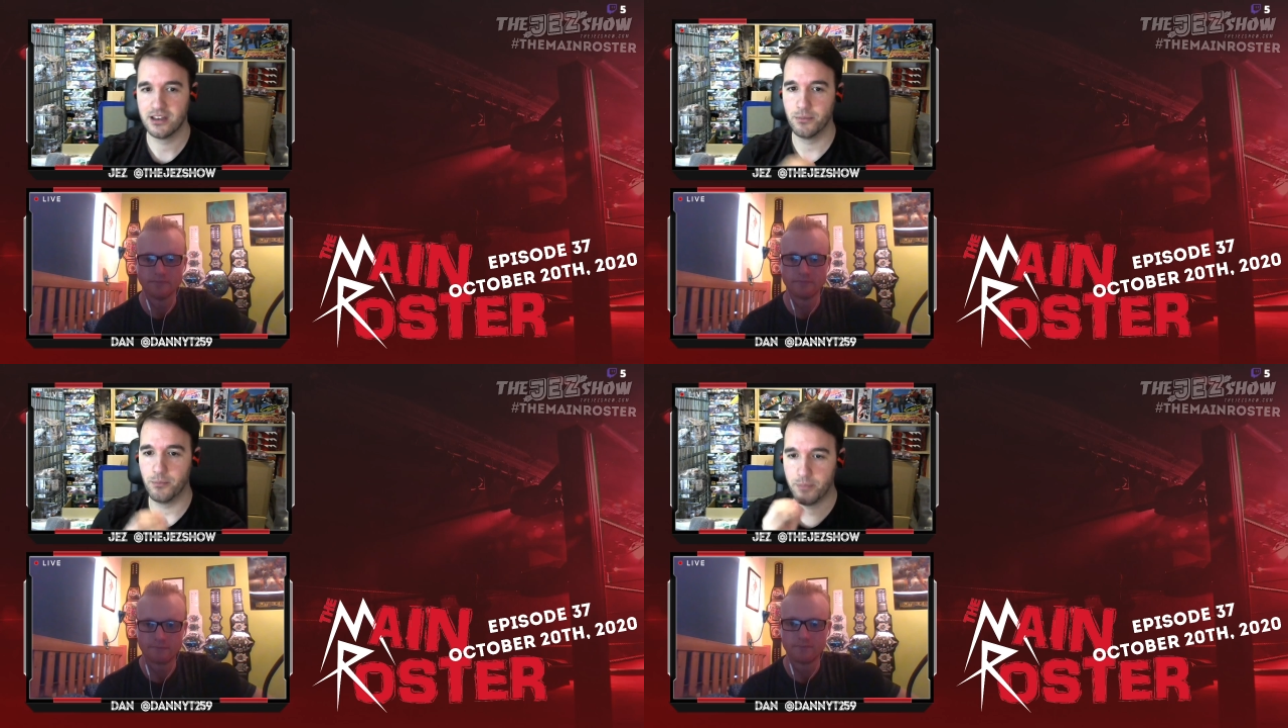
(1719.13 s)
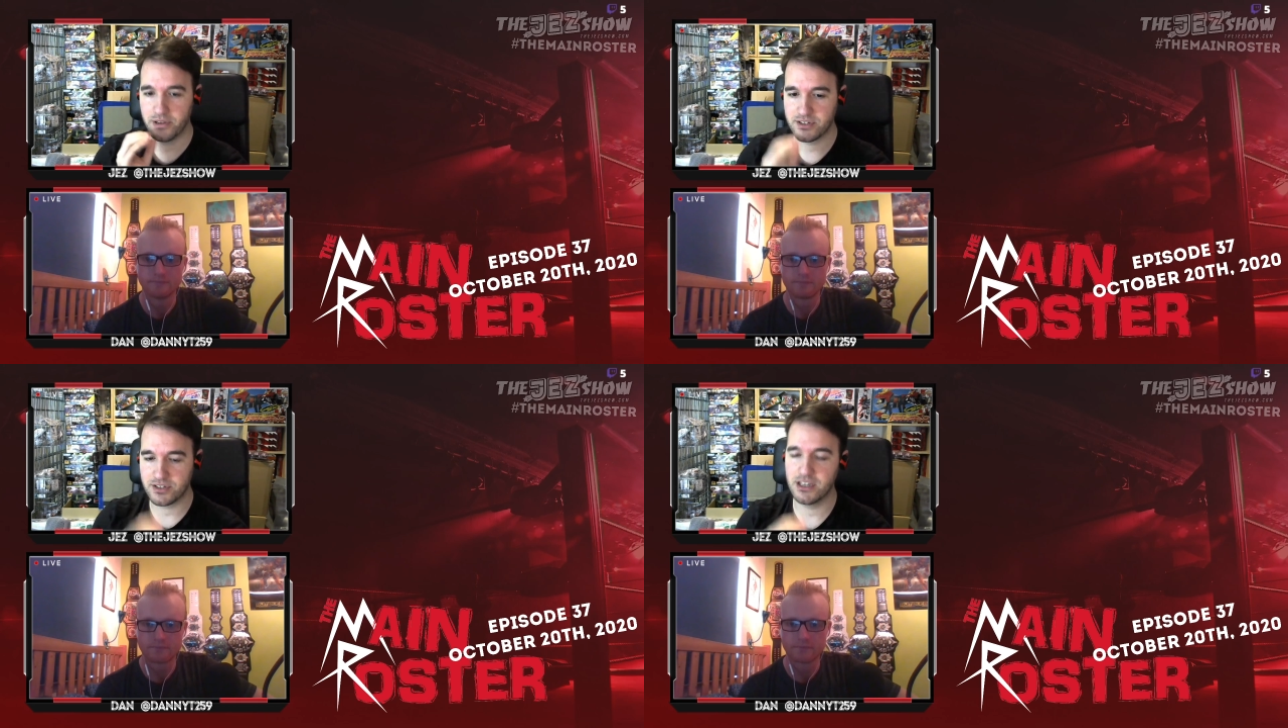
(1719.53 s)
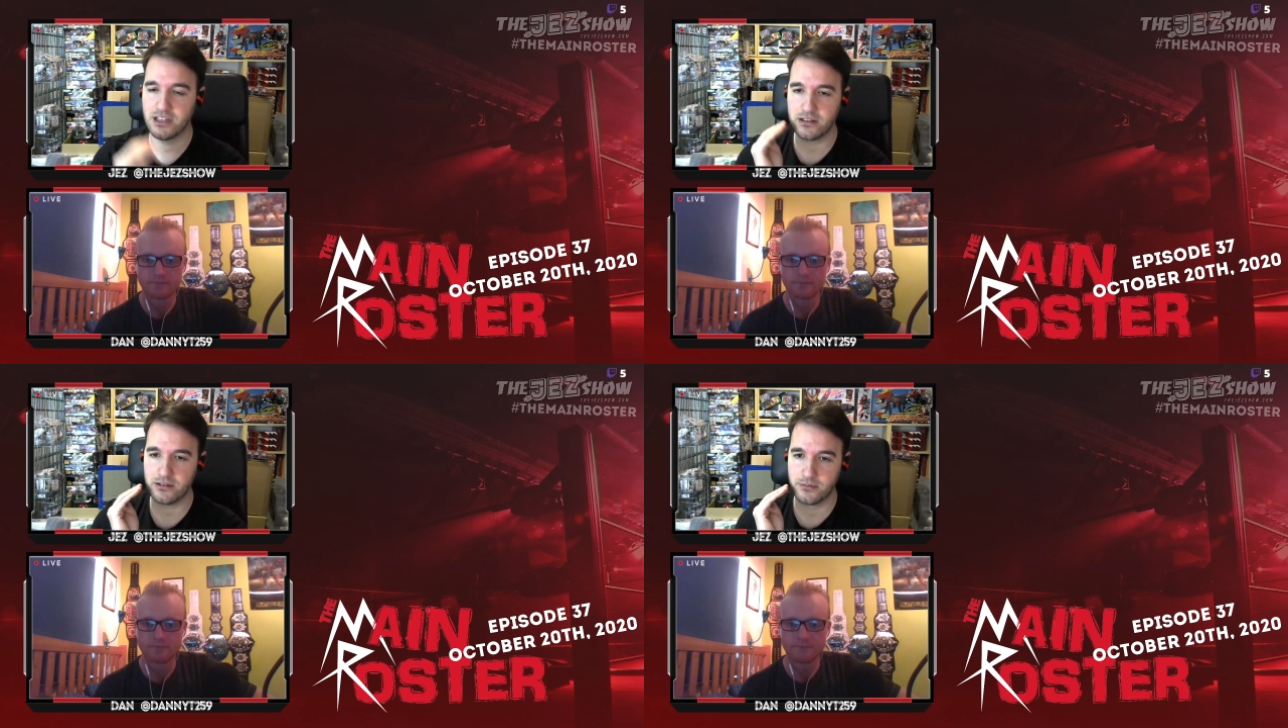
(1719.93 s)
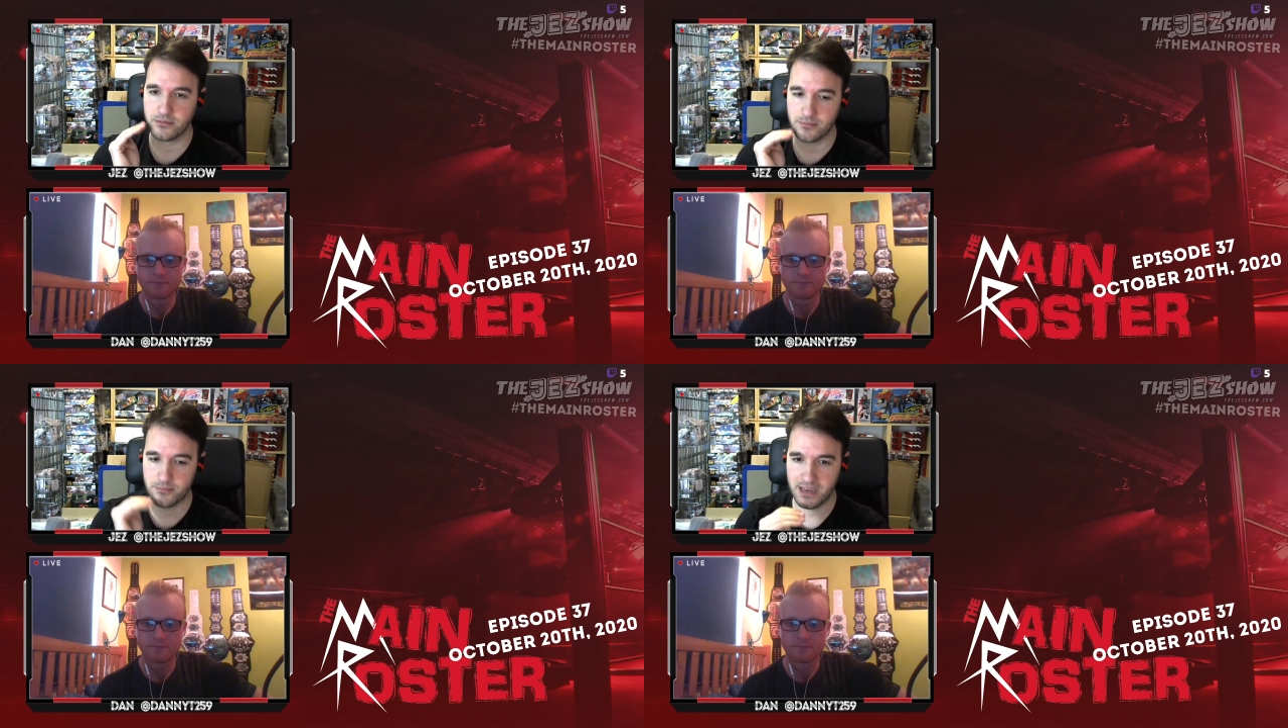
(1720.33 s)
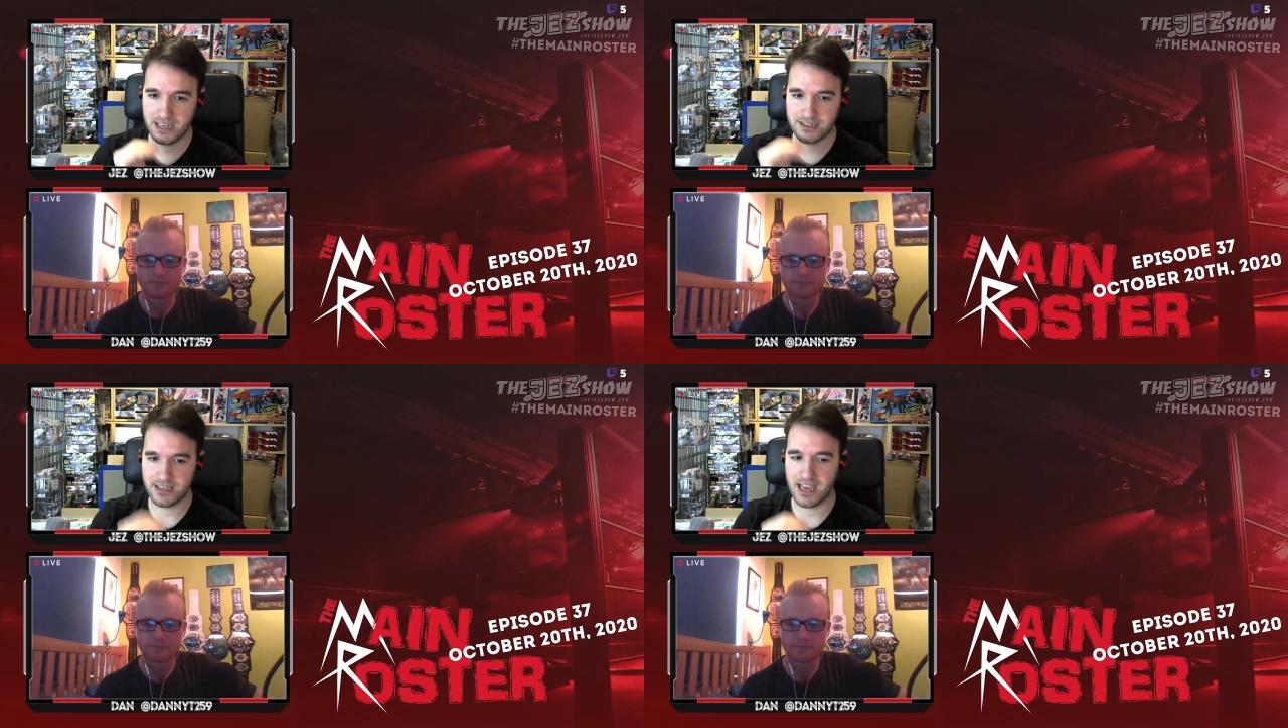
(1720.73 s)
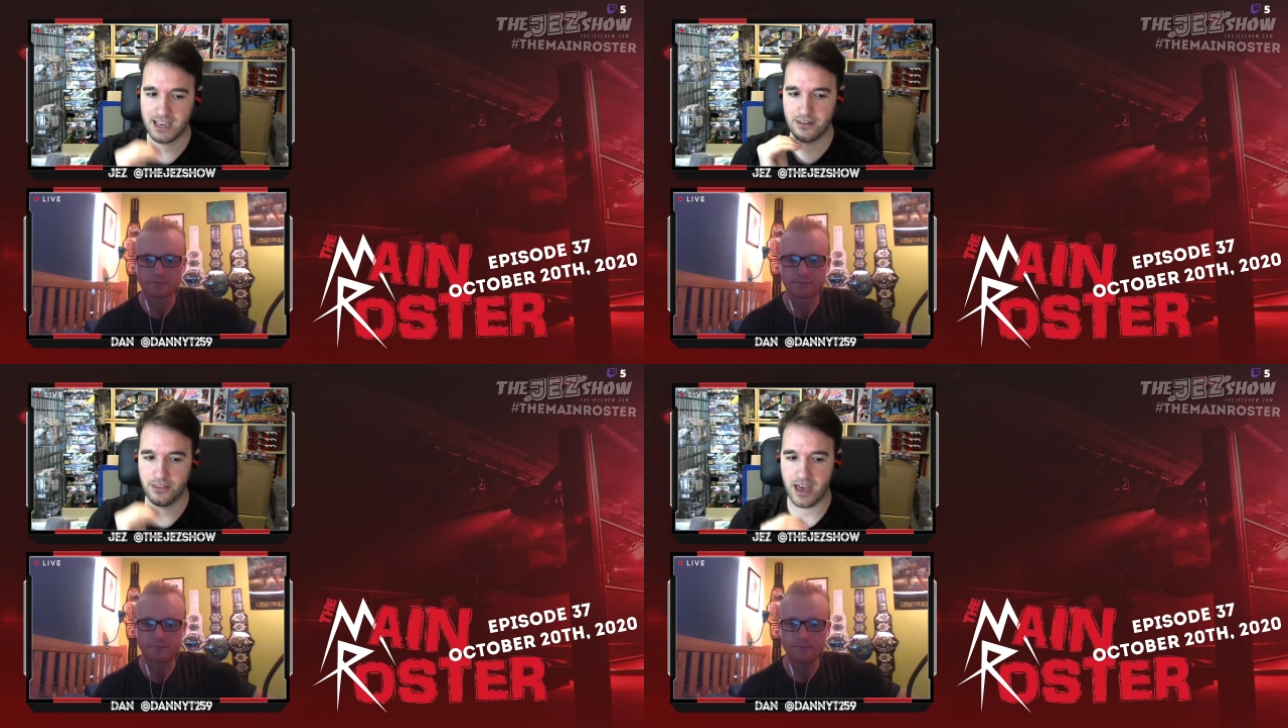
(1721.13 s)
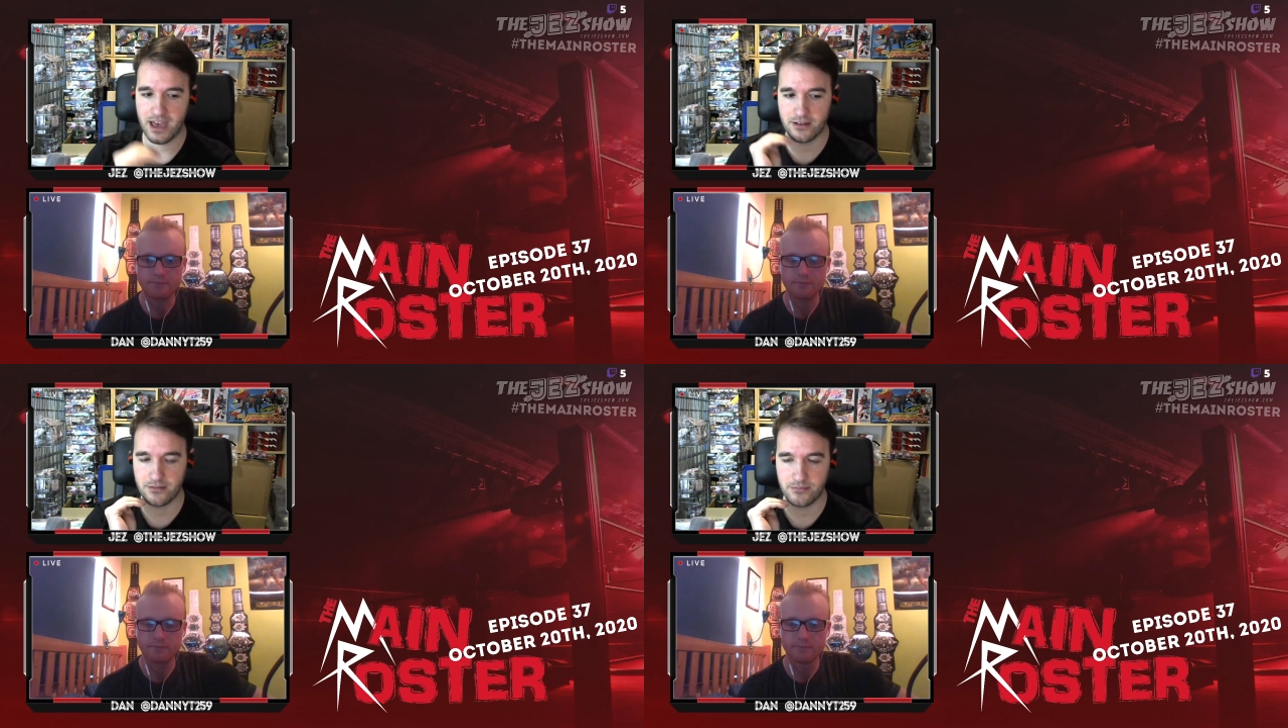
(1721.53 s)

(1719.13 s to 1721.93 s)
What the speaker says: but still maintain that